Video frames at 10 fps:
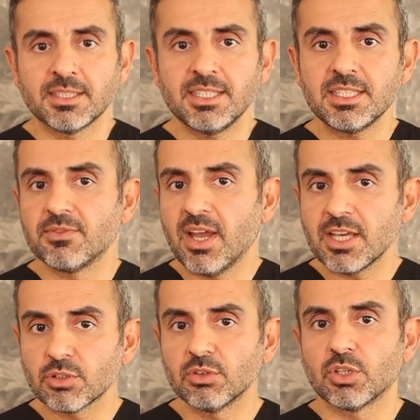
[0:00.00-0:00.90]
These
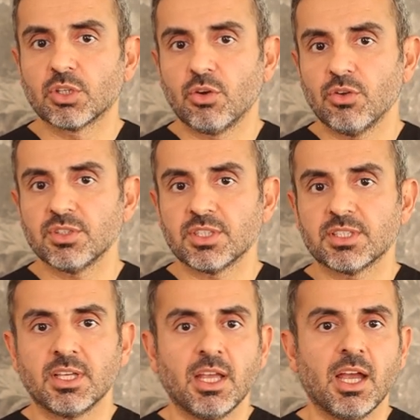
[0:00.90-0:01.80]
vascular
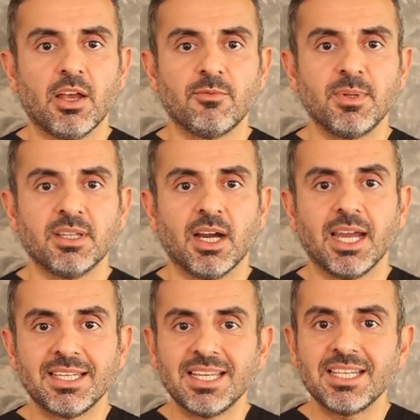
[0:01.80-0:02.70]
causes have been
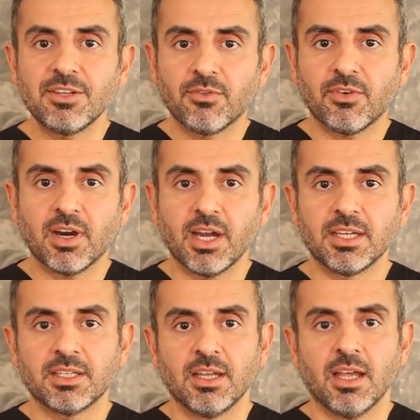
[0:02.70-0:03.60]

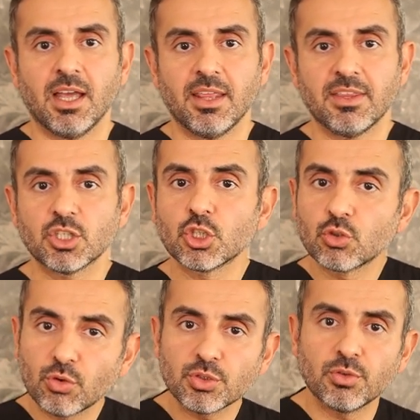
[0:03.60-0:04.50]
identified as the
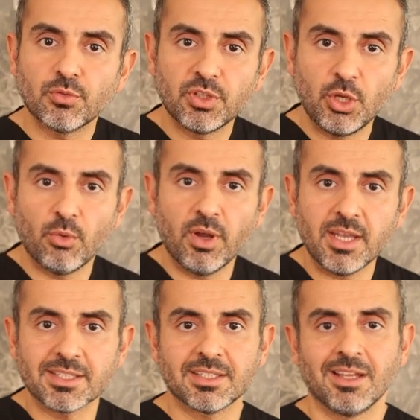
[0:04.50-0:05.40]
source of
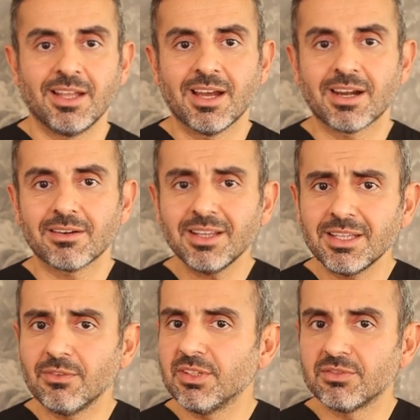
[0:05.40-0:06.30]
TOS
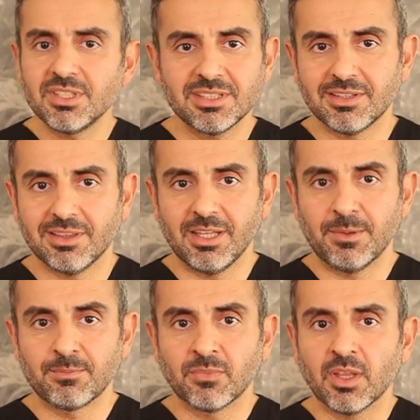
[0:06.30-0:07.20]
relatively
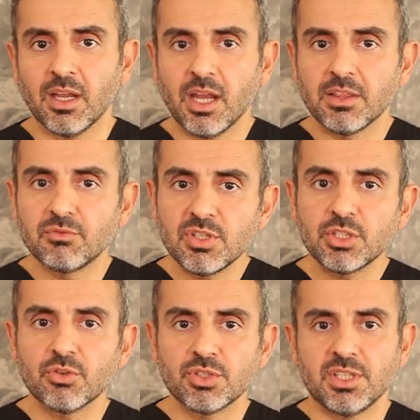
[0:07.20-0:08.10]
recently, and
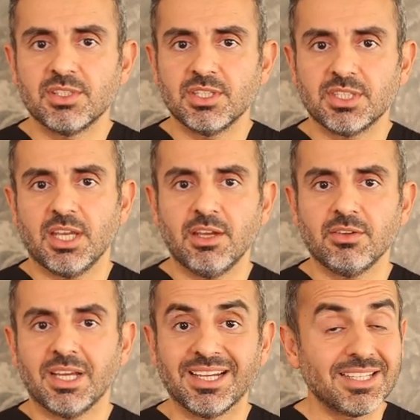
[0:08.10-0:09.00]
research in this
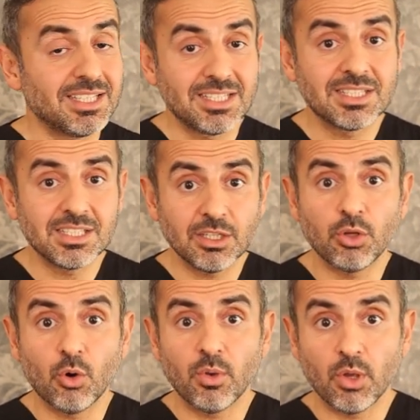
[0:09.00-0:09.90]
area is still
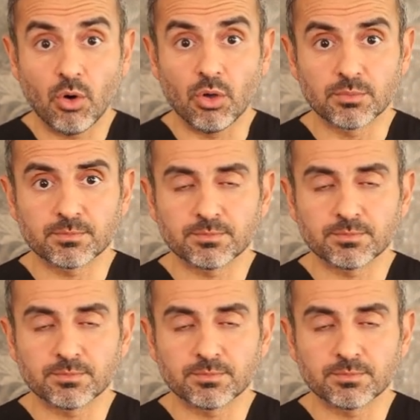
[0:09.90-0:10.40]
going on.